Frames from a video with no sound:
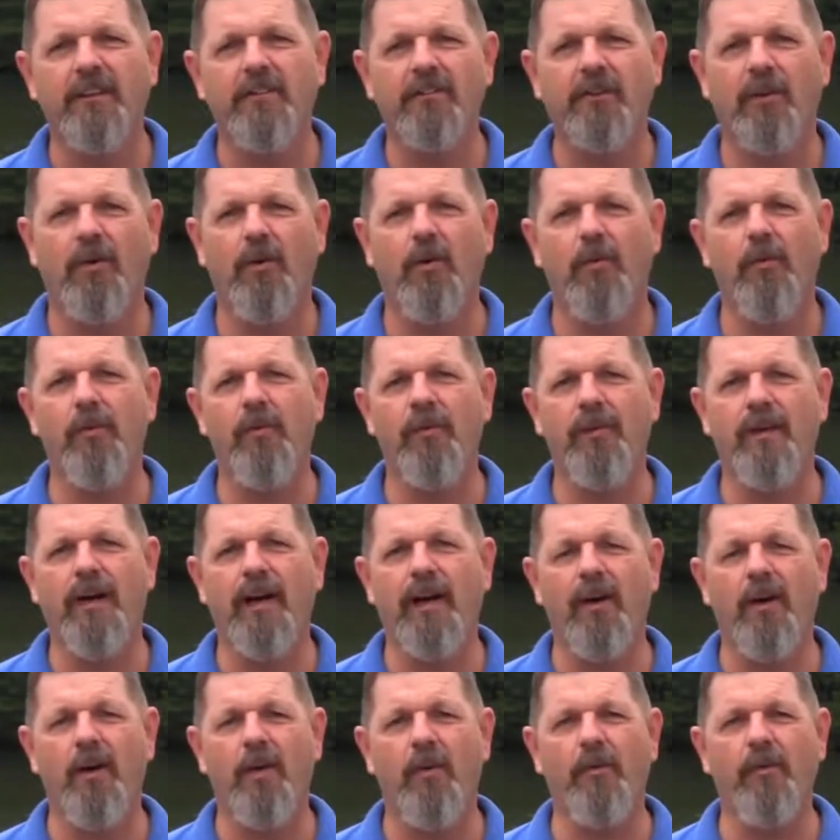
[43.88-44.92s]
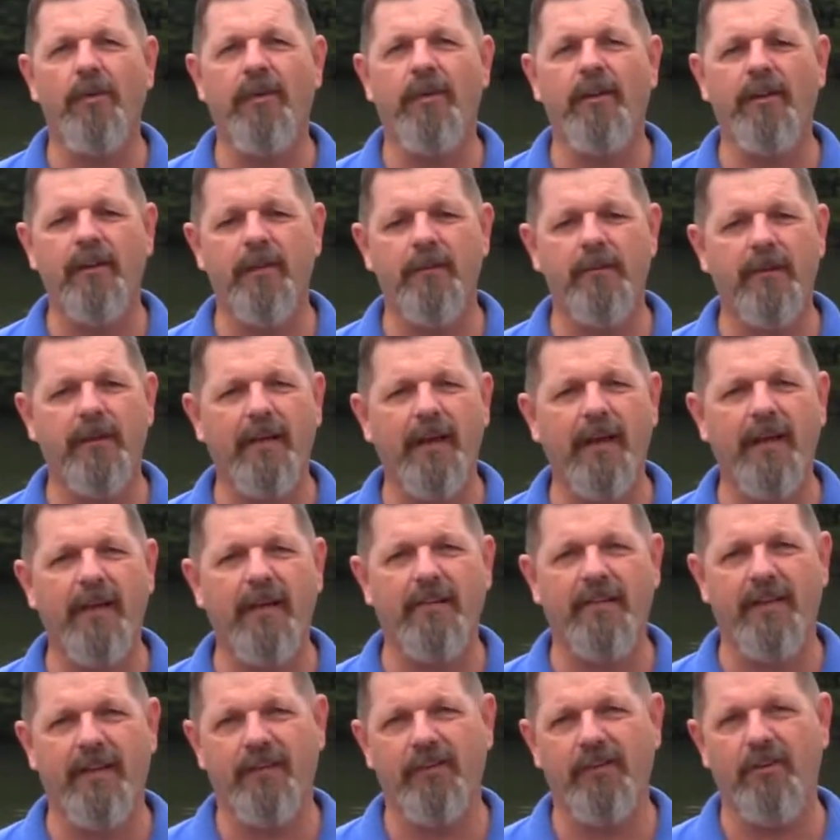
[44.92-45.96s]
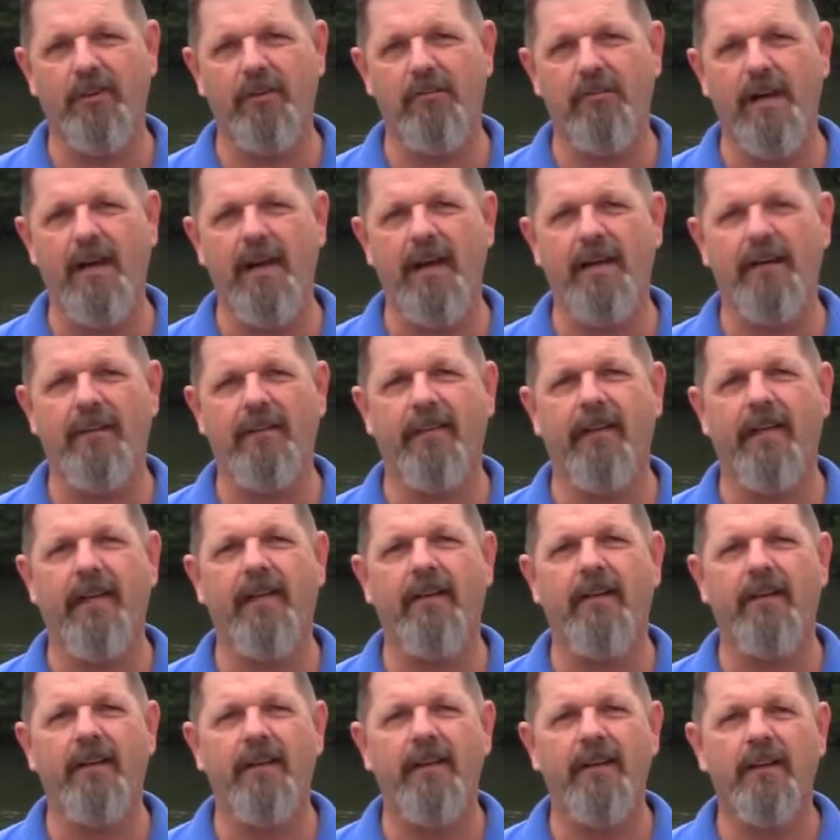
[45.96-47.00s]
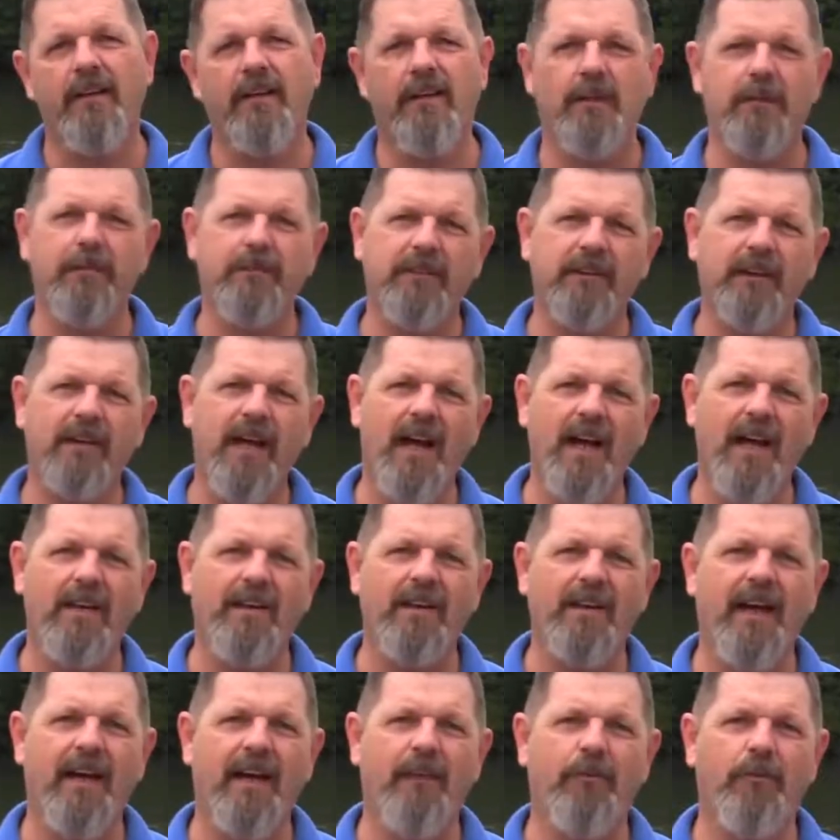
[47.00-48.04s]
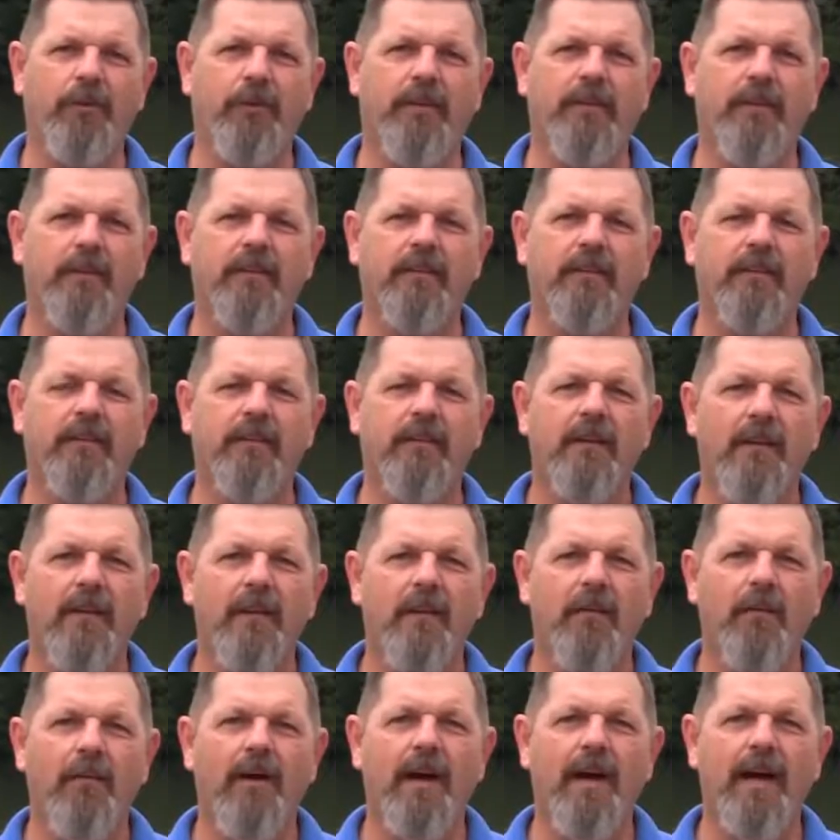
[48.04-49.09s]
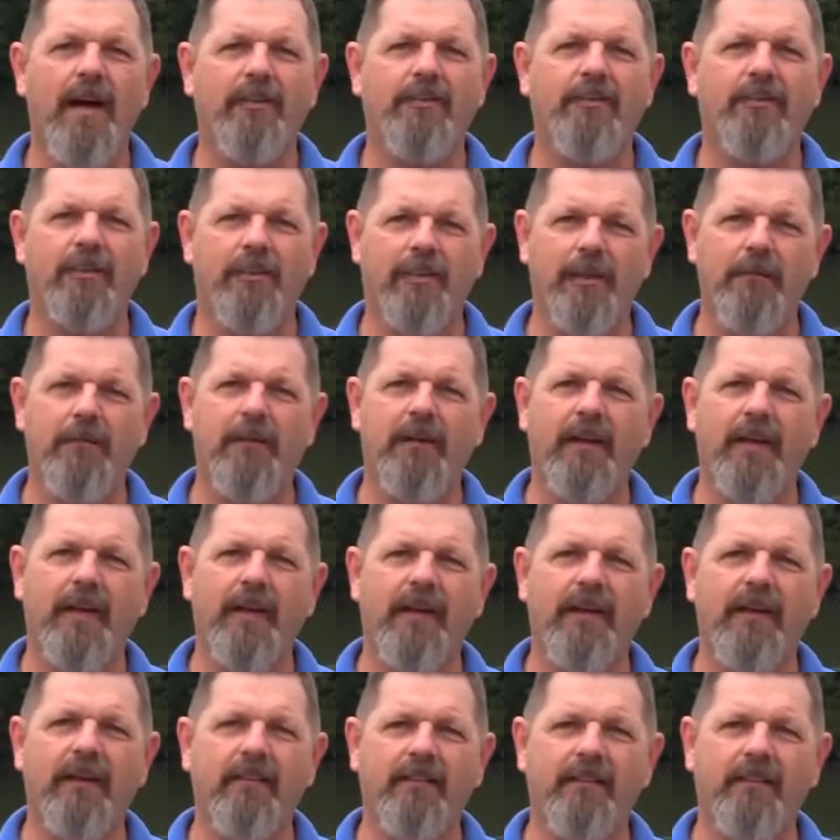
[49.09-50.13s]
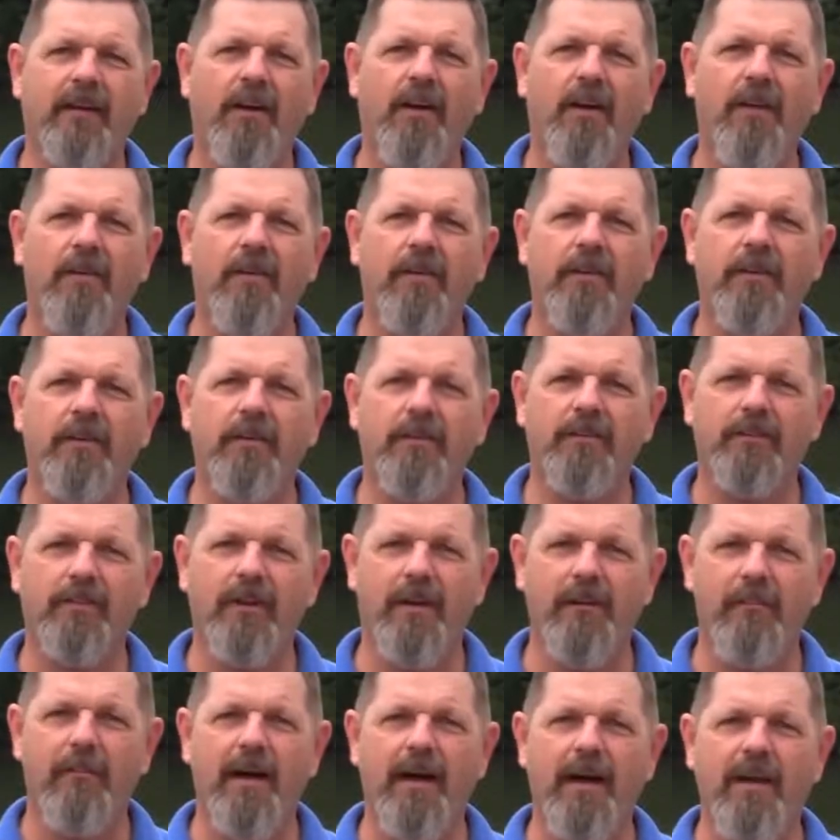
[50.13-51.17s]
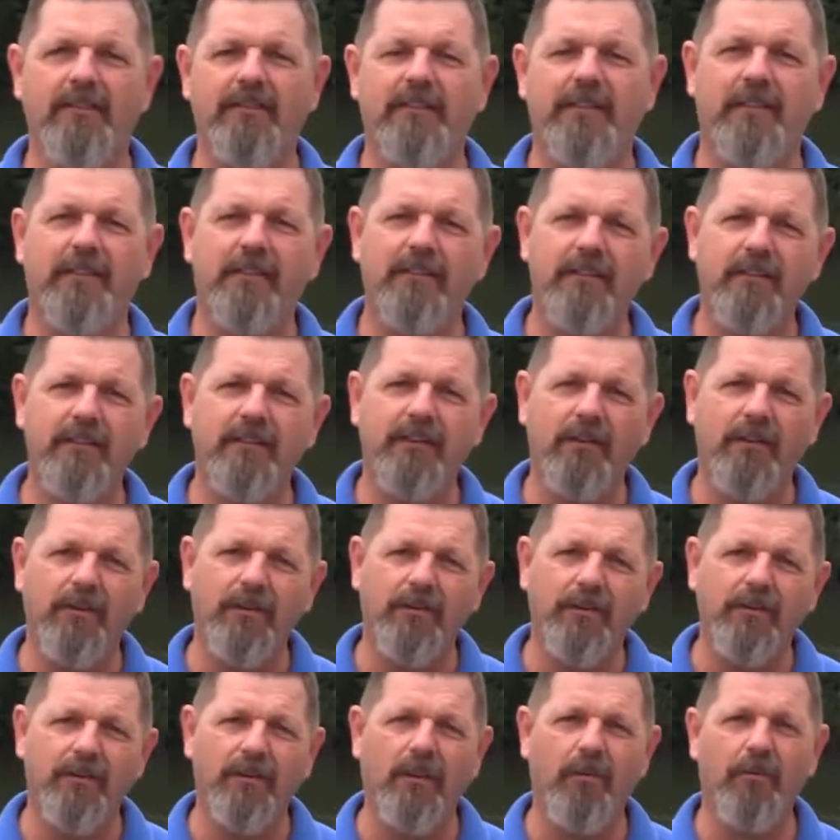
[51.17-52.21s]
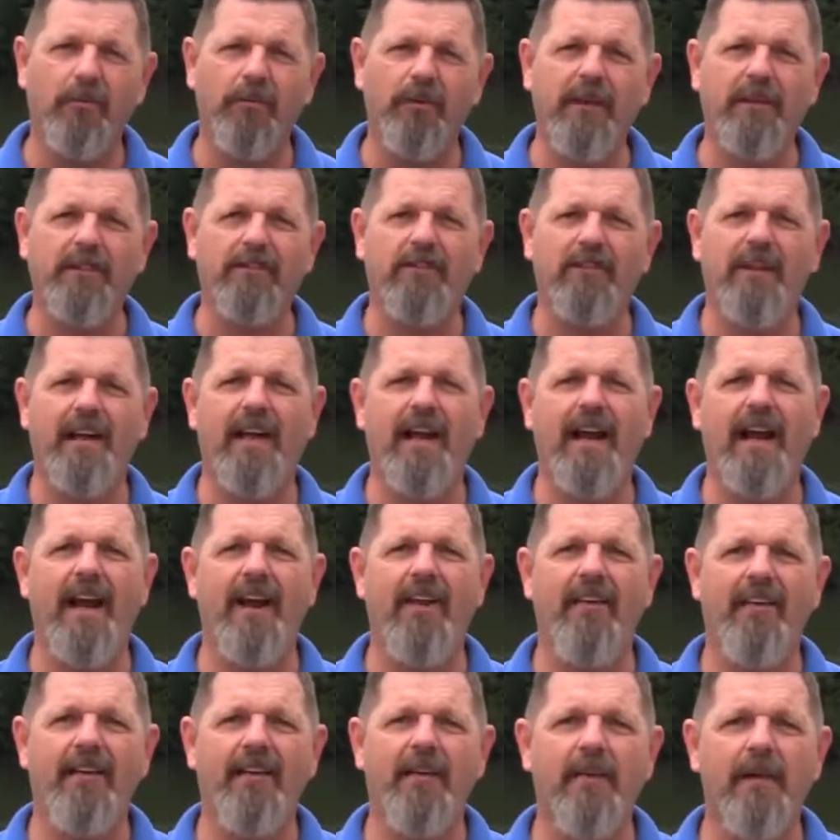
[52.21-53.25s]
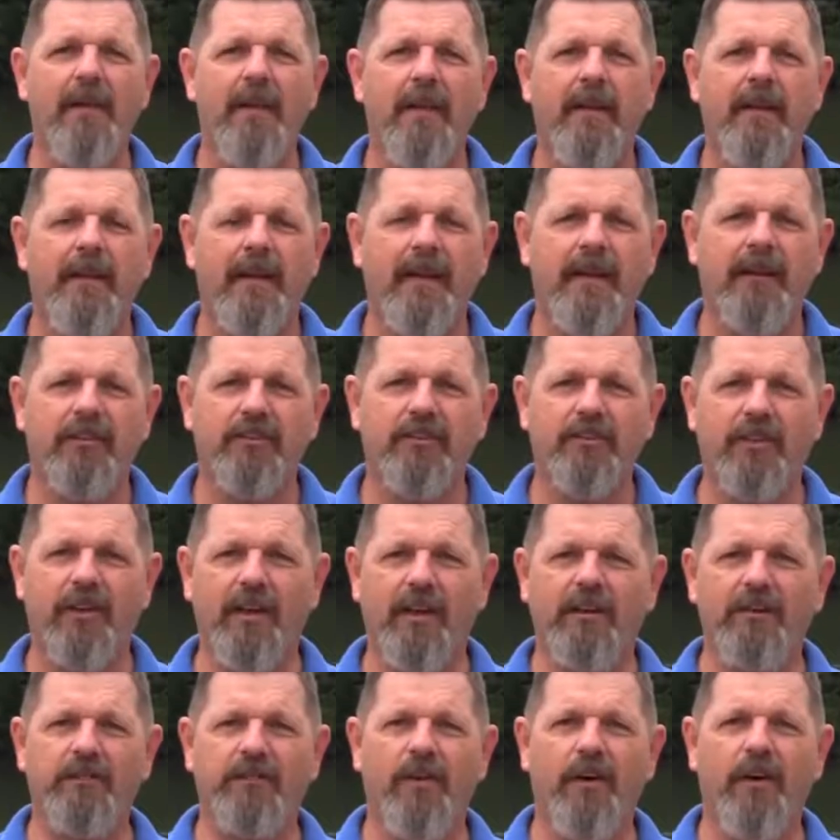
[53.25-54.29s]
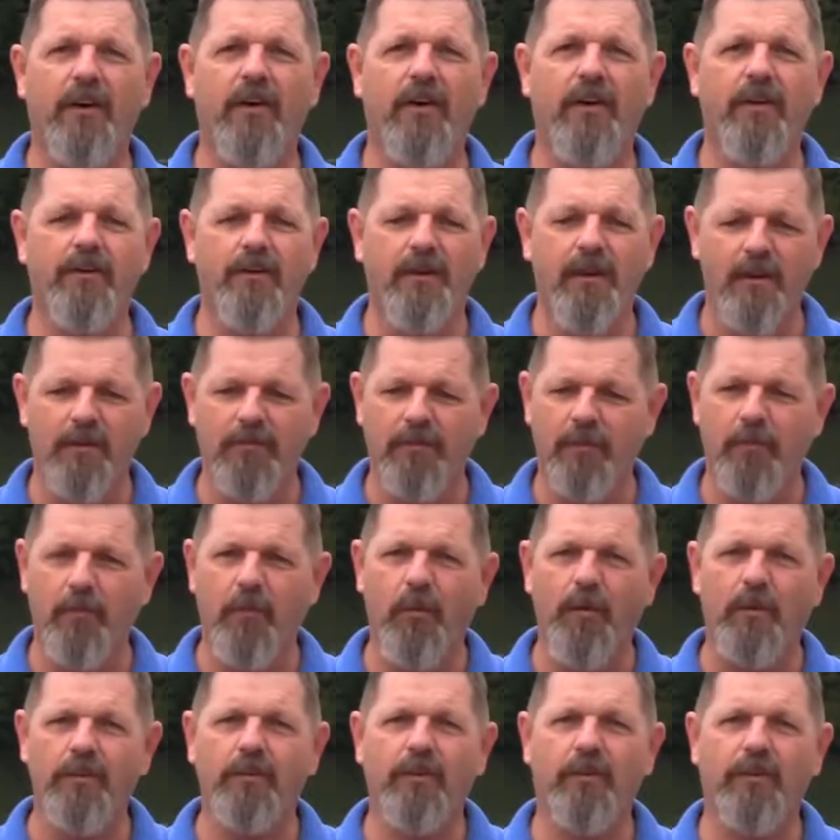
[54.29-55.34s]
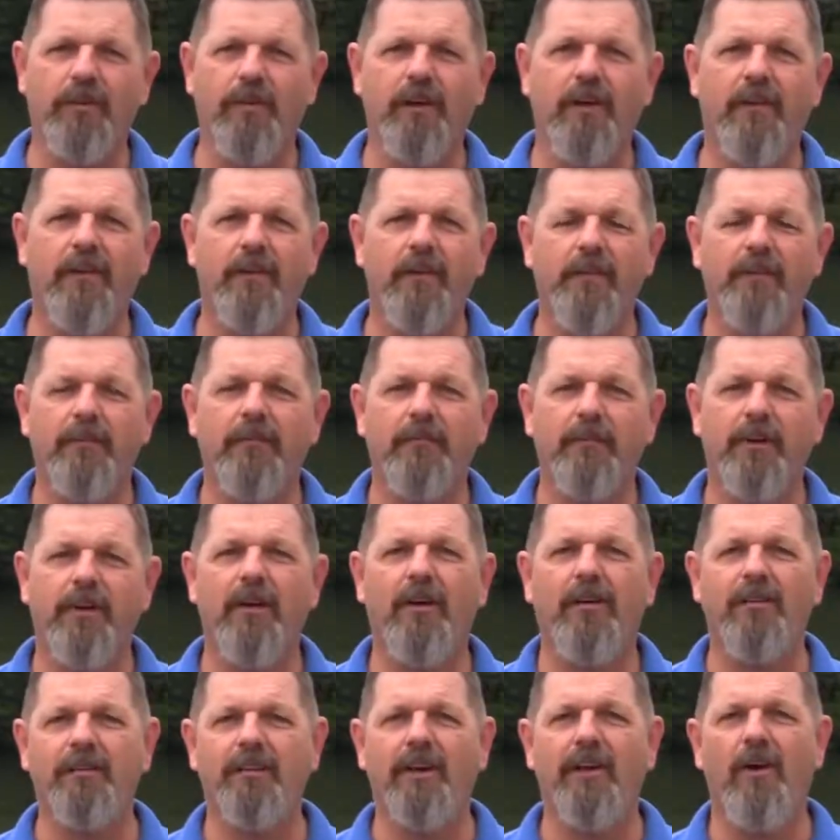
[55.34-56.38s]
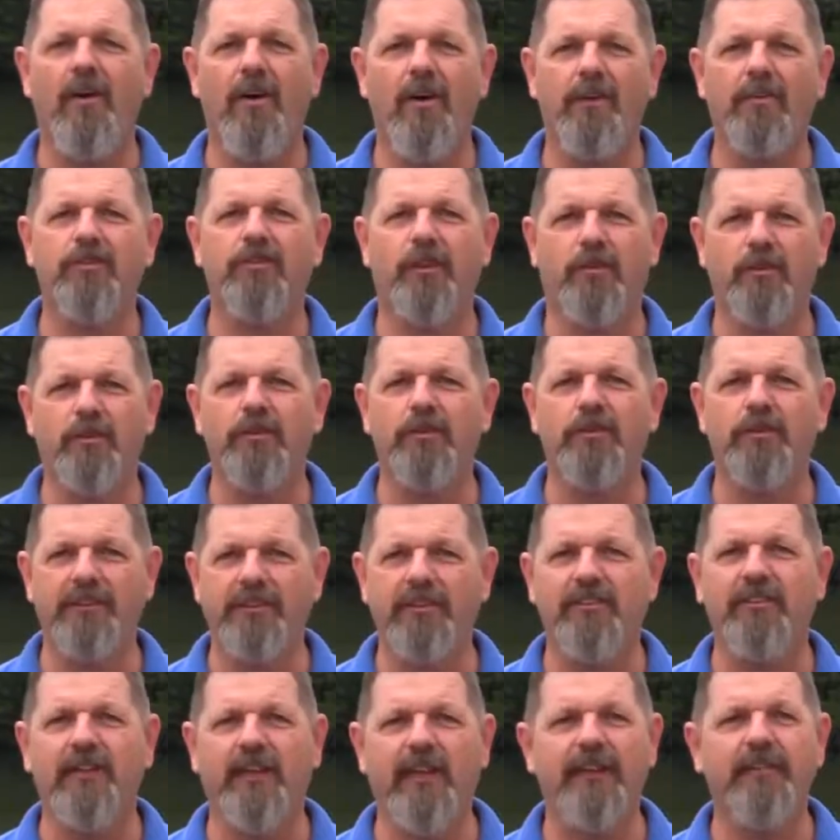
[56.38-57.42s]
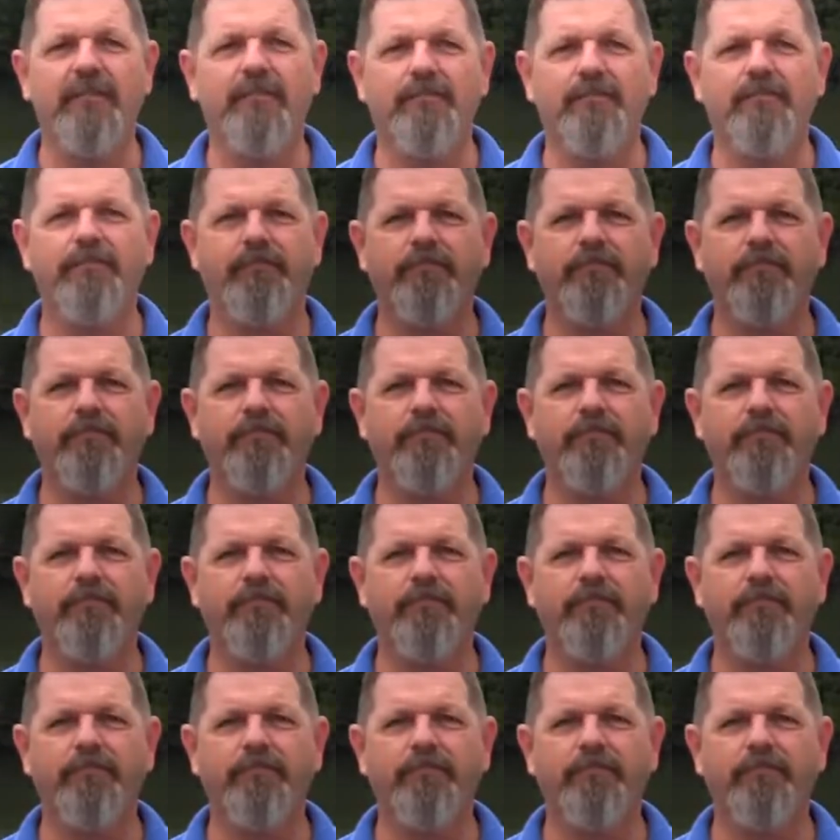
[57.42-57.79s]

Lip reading: So we're not only eliminating that termite that comes in contact with it, we're actually eliminating other termites that don't reach that area, and it's transferred from one to another because they are a social insect.